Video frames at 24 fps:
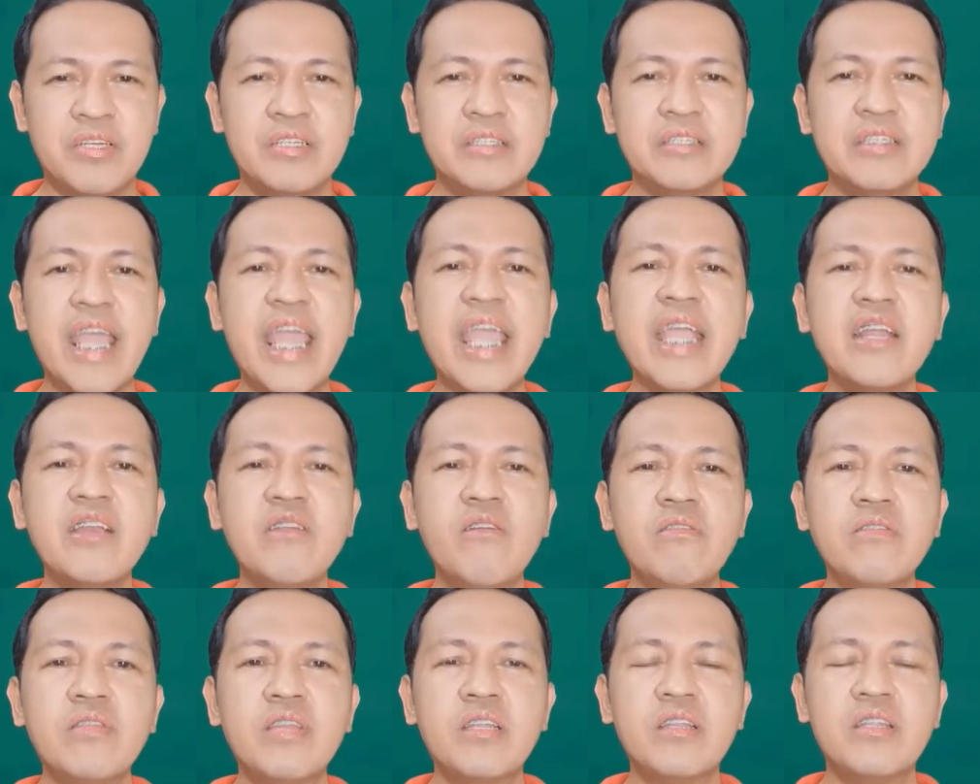Take
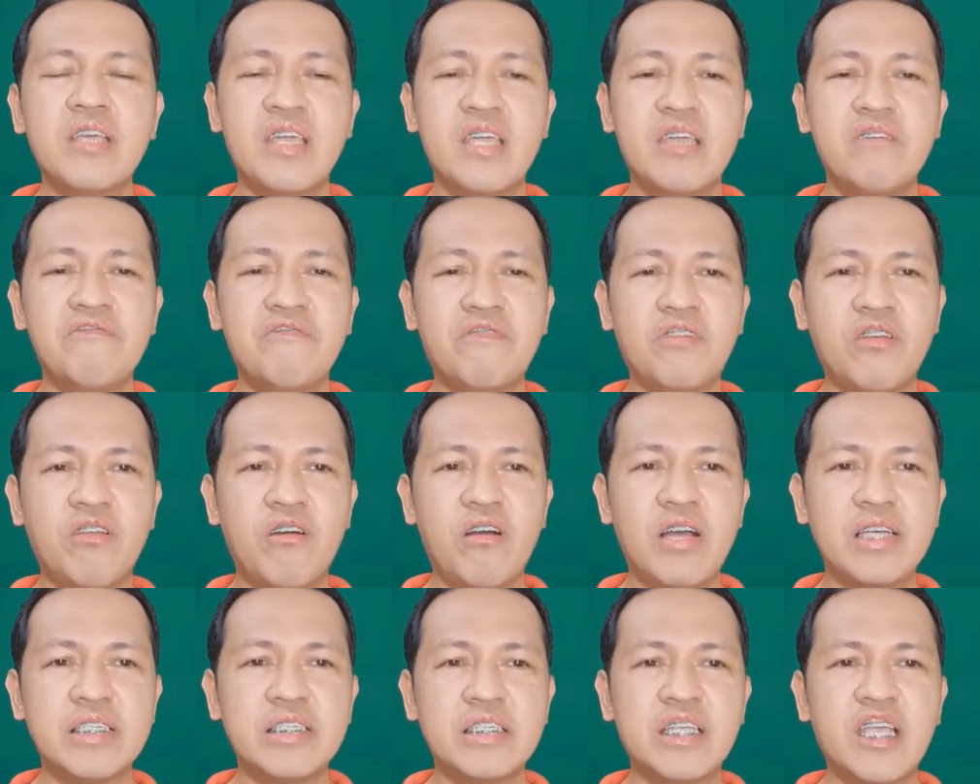note that the if
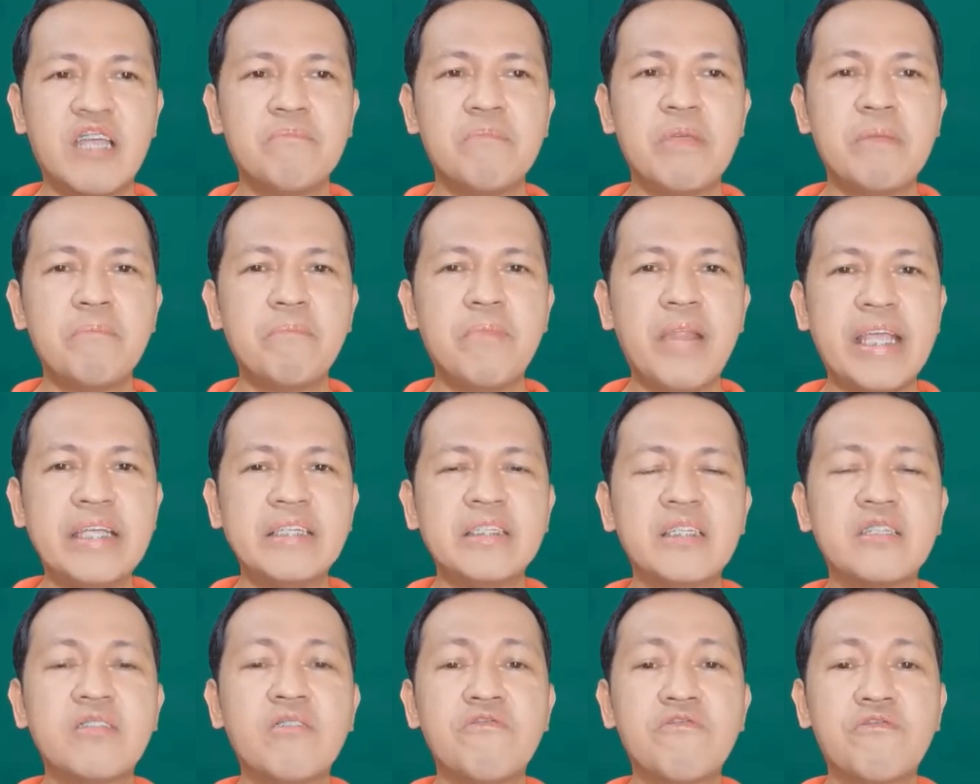clause can be placed
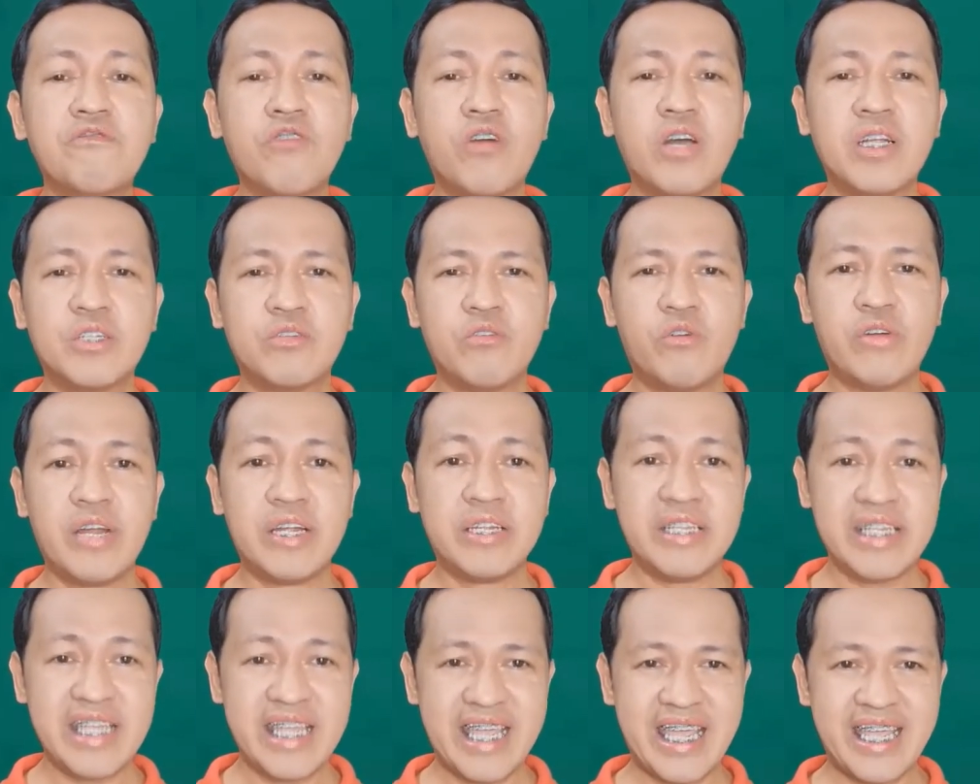at the front or
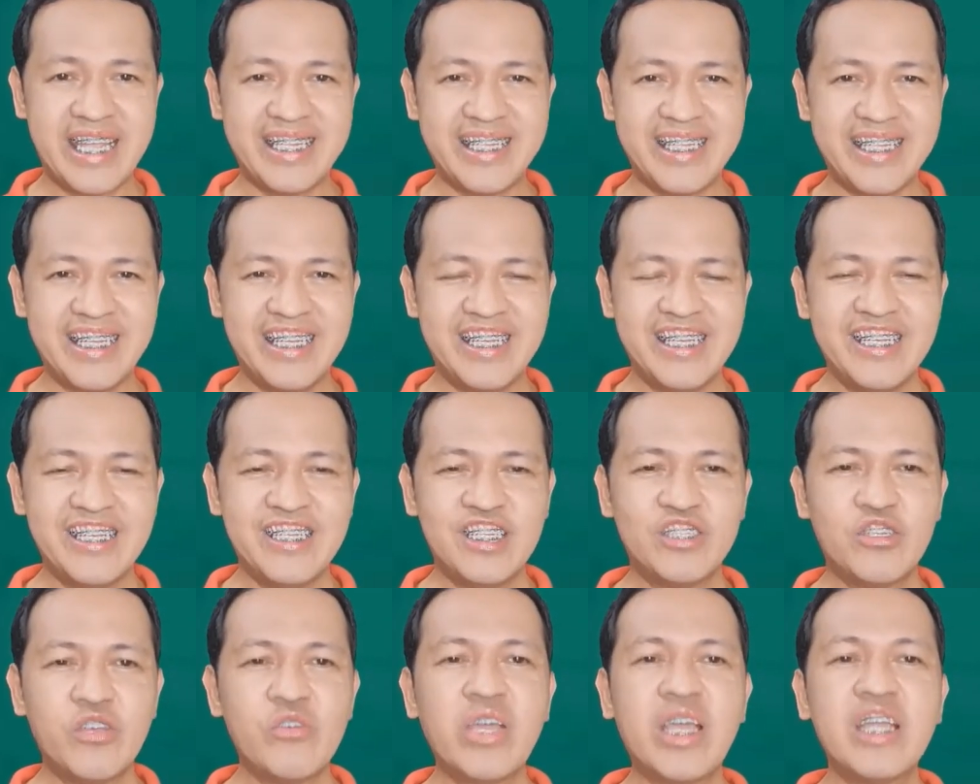at the end,
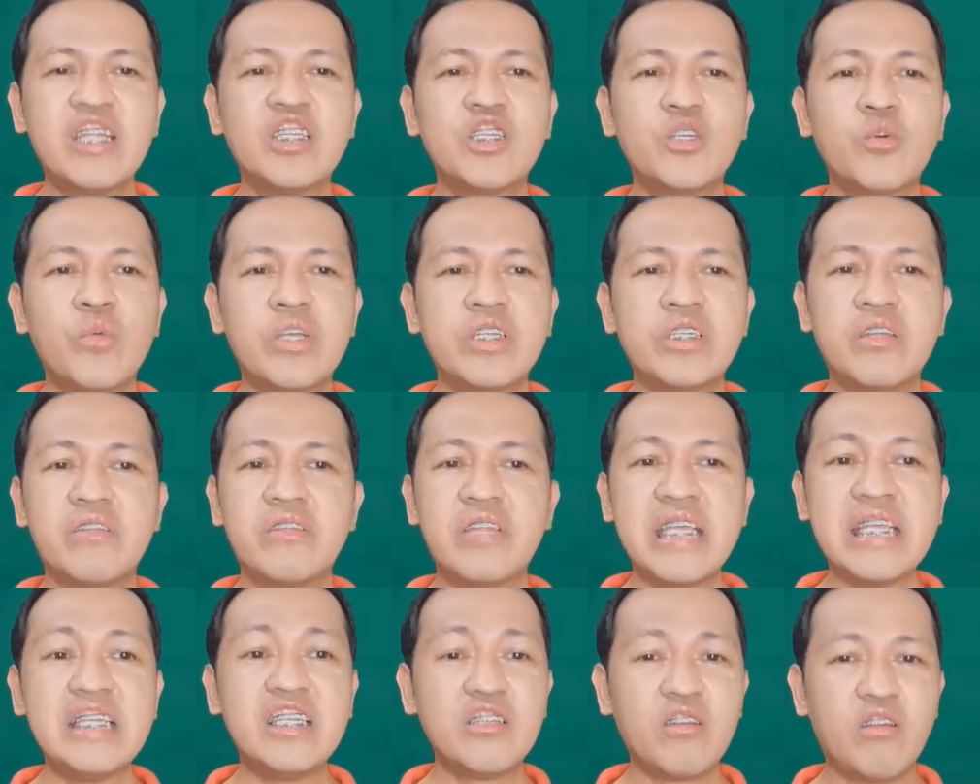so you can switch
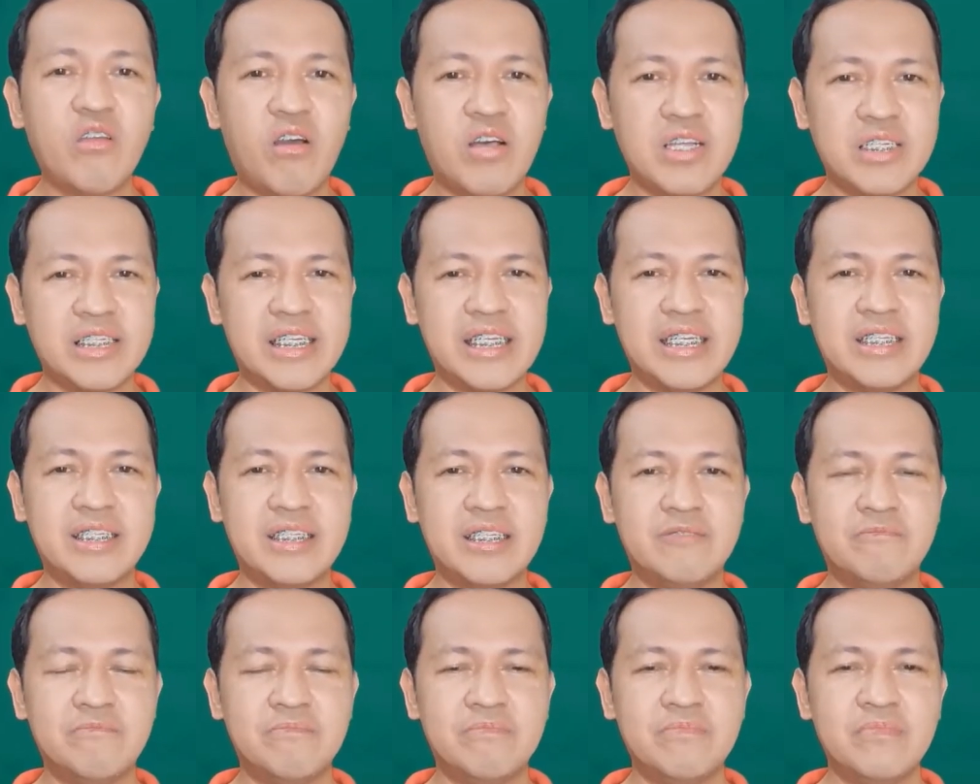these clauses.
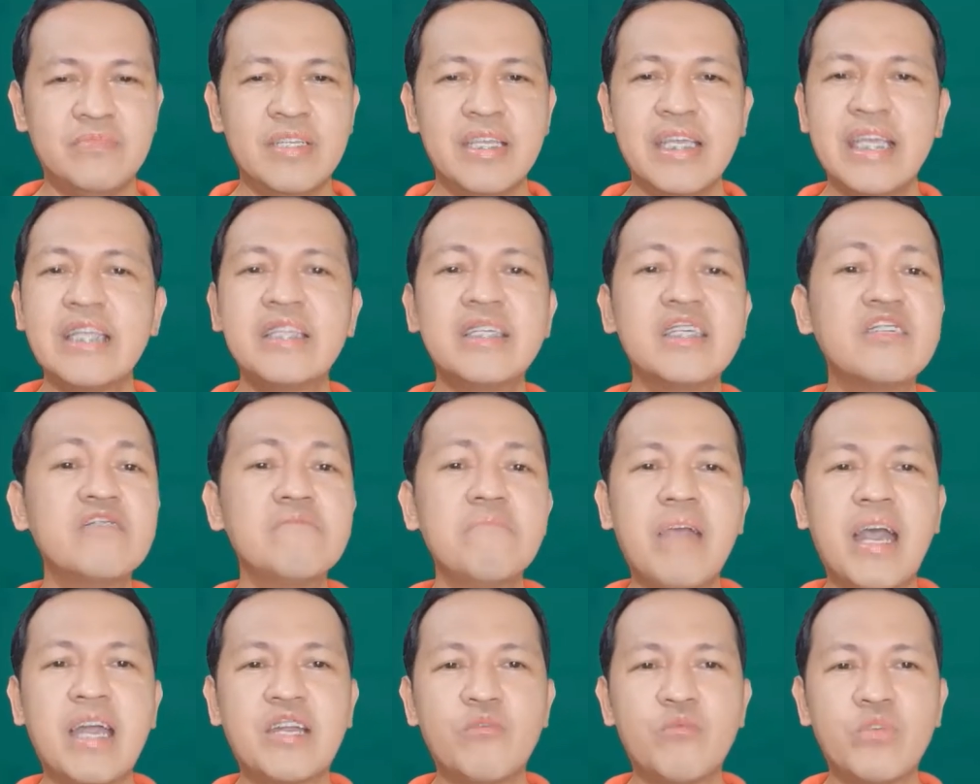It doesn't
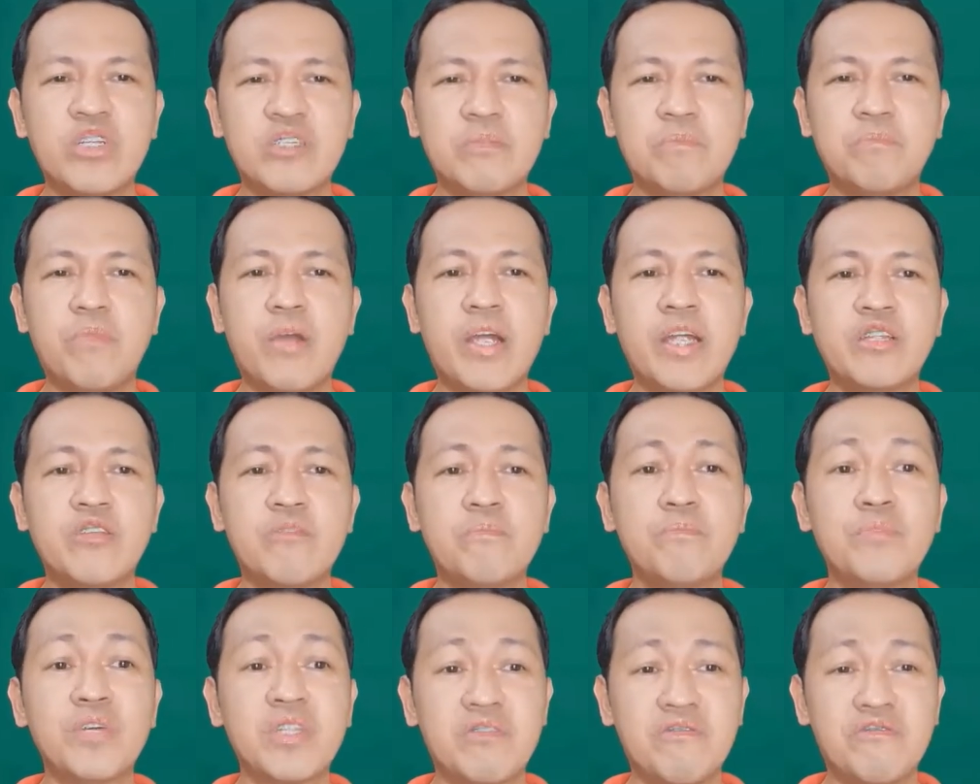matter which part you
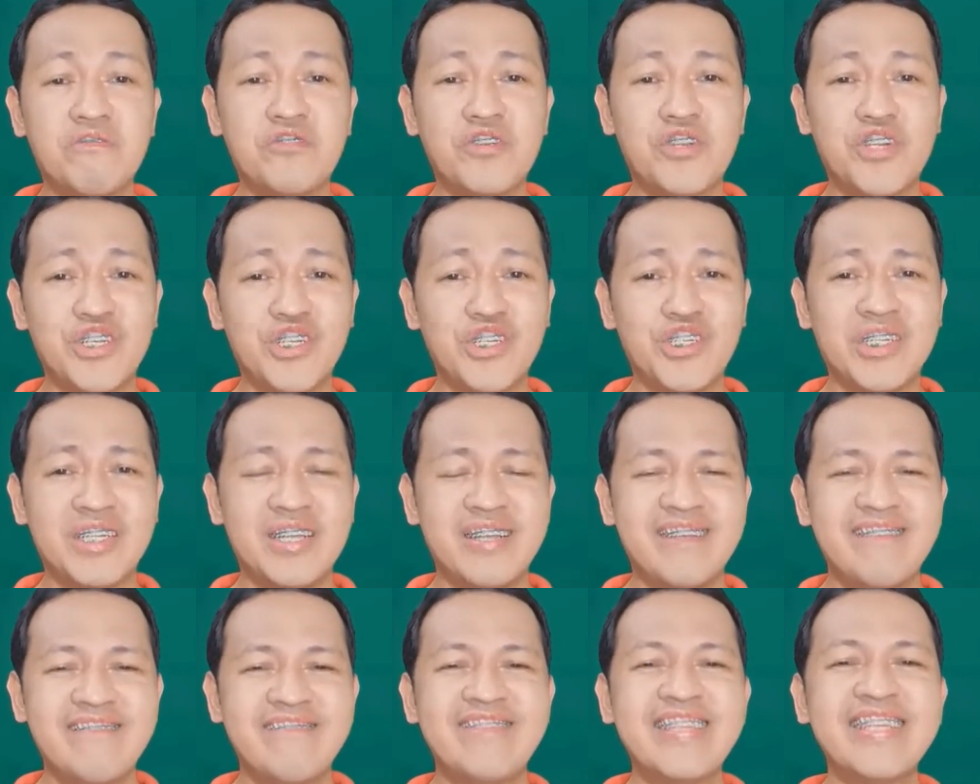put first,
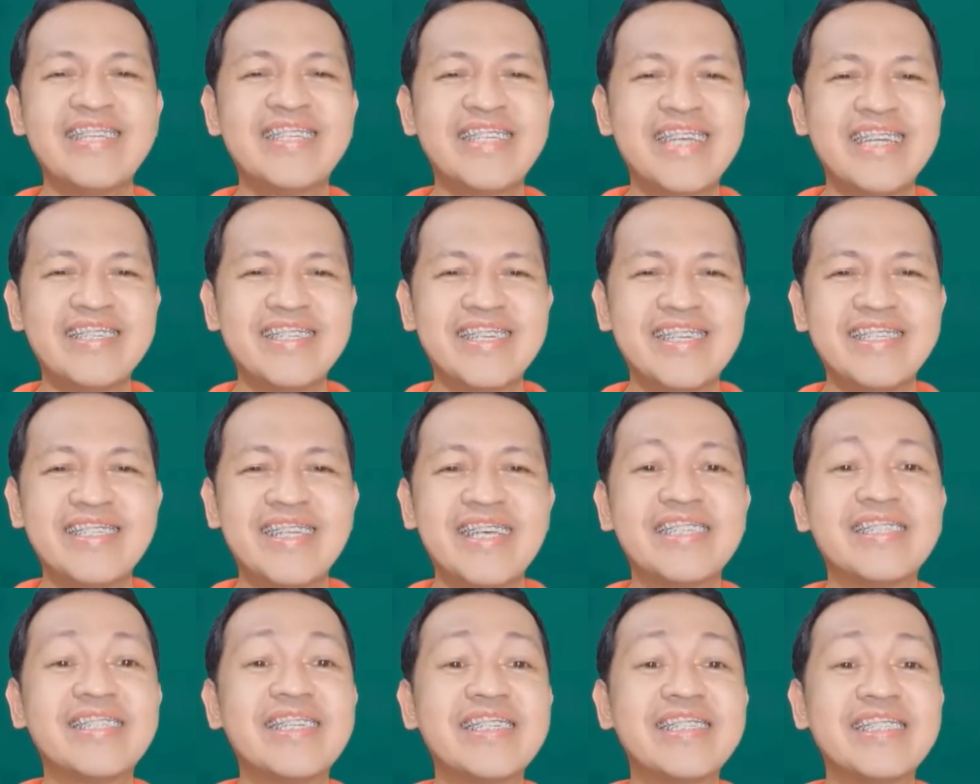the sentence
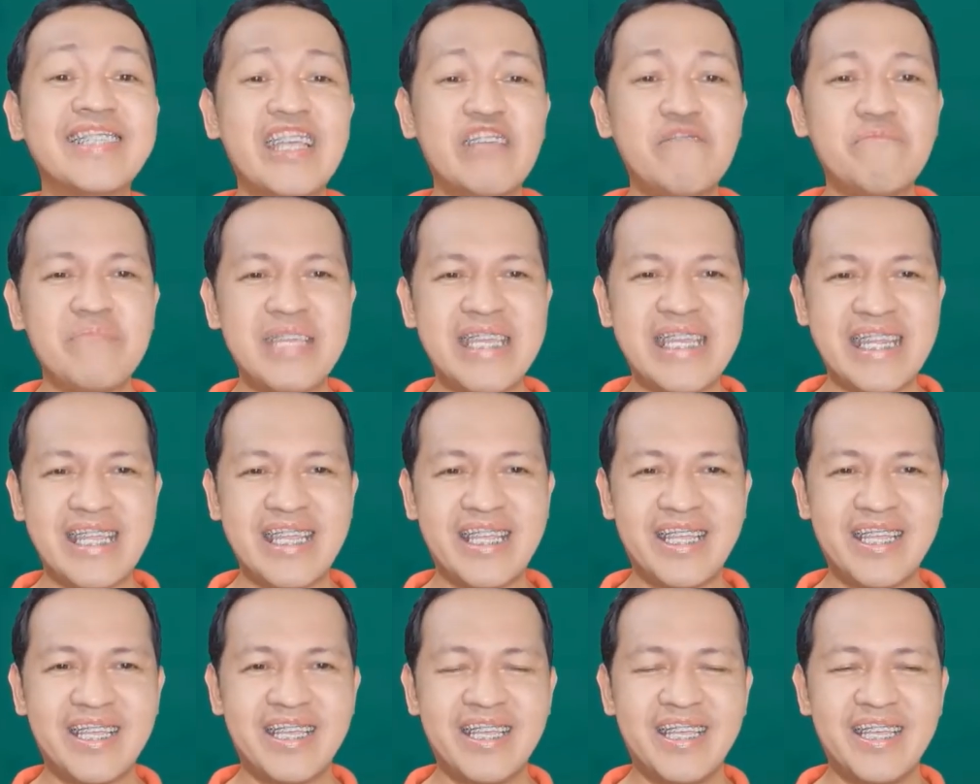has the same
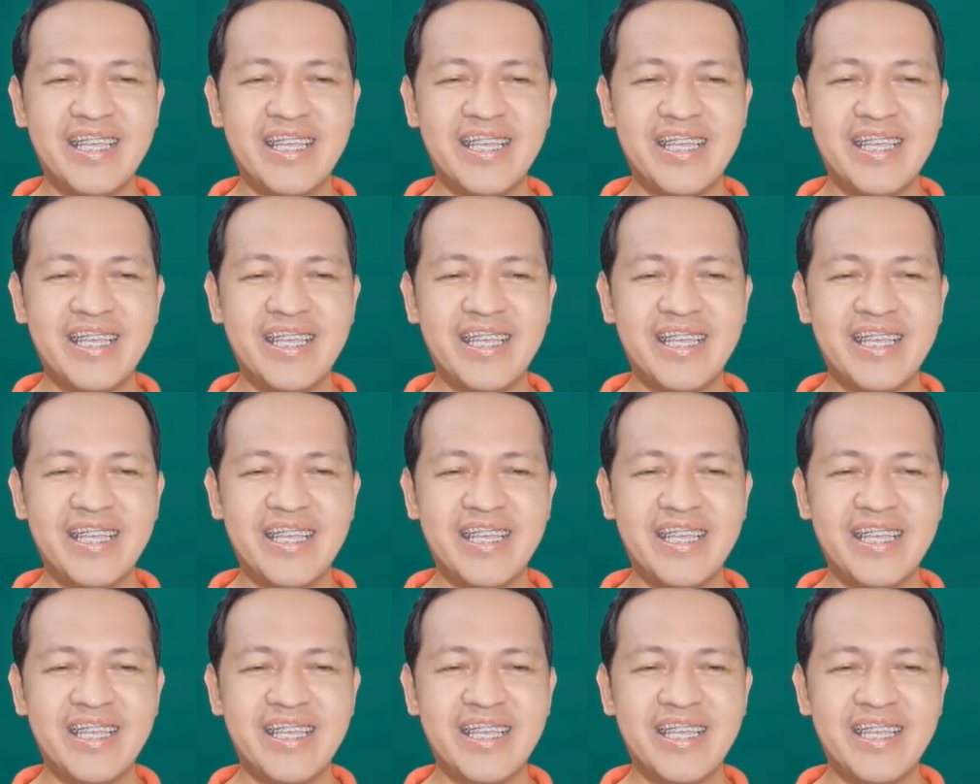meaning.